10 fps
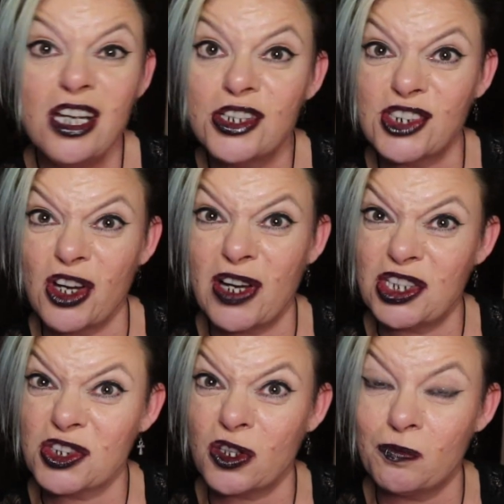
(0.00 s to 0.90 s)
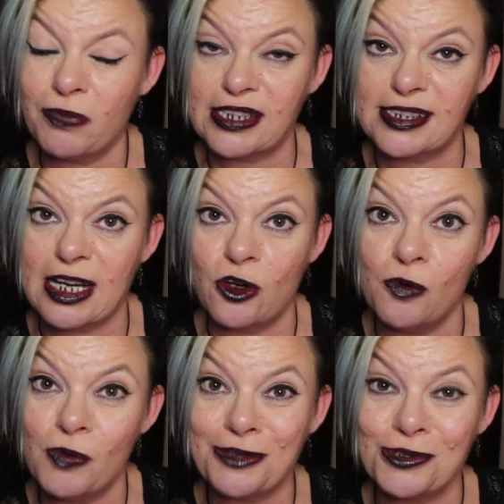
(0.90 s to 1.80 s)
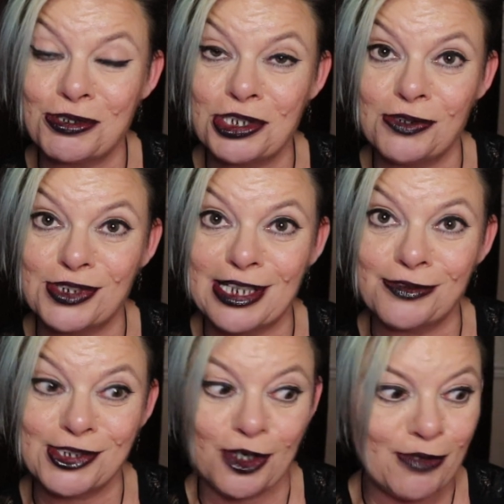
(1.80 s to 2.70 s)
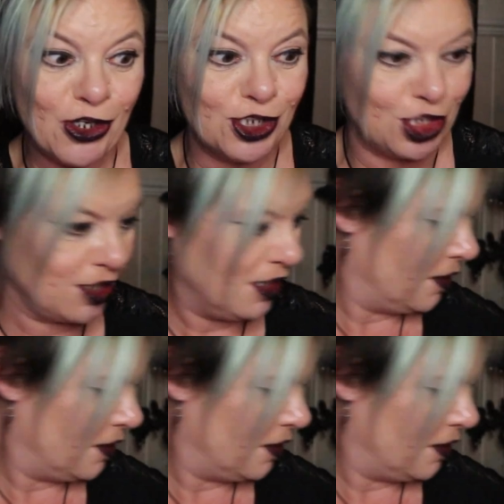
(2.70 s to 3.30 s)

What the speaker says: So I just couldn't pass that up when it was reduced down so much.